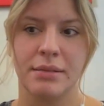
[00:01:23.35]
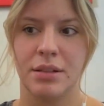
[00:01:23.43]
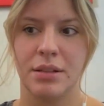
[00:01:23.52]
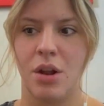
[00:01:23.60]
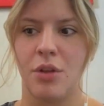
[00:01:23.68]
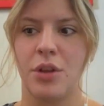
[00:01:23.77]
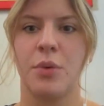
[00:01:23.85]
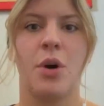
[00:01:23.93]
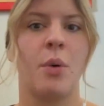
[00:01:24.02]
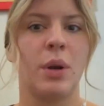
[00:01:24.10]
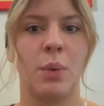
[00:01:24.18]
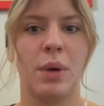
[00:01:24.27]
You would
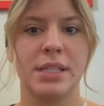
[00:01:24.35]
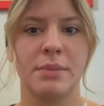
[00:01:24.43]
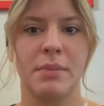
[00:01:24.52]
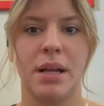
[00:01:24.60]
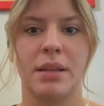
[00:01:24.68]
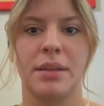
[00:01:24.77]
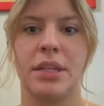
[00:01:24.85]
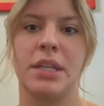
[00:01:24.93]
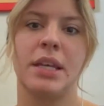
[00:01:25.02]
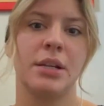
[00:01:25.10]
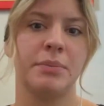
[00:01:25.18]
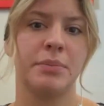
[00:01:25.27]
go in once a month, you
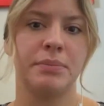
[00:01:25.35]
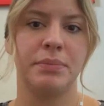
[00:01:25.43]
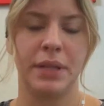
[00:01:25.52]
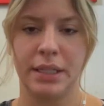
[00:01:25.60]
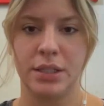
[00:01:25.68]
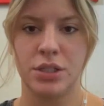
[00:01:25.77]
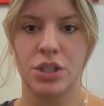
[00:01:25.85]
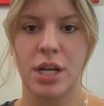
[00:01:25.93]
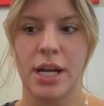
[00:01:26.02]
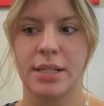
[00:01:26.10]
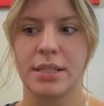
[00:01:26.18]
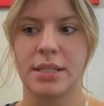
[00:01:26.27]
get your platelets
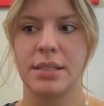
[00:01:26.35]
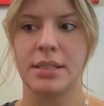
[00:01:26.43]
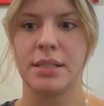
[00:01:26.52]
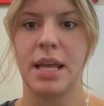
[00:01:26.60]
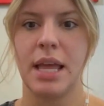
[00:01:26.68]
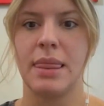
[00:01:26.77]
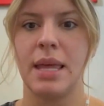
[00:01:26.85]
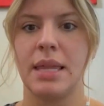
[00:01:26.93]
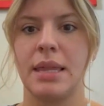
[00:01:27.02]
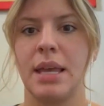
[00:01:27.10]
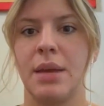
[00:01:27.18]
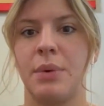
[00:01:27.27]
checked, and
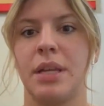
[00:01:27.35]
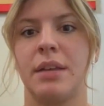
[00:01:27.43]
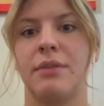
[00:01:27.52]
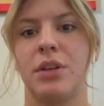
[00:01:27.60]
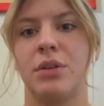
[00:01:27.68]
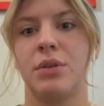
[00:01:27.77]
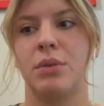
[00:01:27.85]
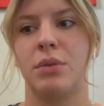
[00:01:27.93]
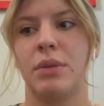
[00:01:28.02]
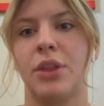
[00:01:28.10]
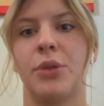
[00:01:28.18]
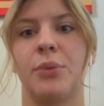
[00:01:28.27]
then they would give you
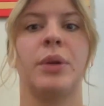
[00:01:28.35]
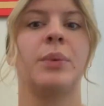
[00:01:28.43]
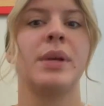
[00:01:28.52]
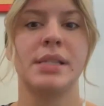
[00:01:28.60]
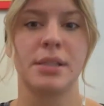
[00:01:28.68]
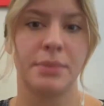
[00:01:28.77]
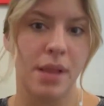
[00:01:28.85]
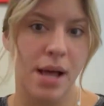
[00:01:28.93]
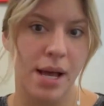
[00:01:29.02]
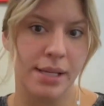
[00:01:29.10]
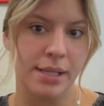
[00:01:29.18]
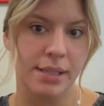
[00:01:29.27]
a 3-week
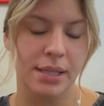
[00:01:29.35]
supplies.